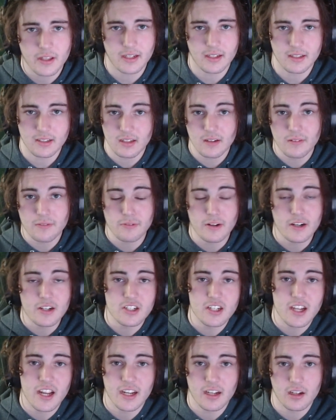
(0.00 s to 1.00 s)

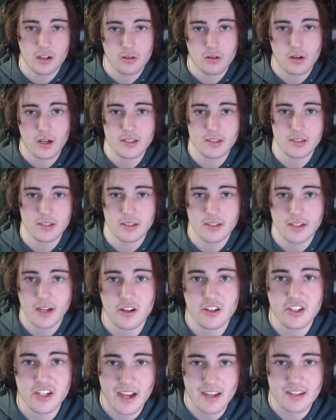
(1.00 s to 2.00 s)
differentiating across the
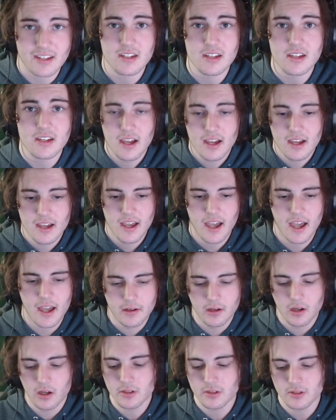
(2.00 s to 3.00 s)
entire chassis,
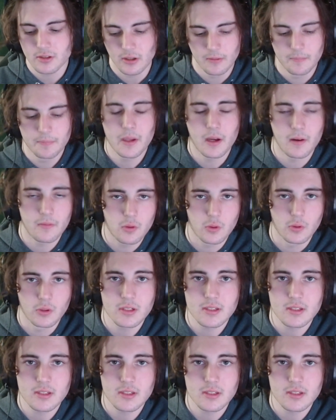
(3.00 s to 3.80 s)
and also, of course,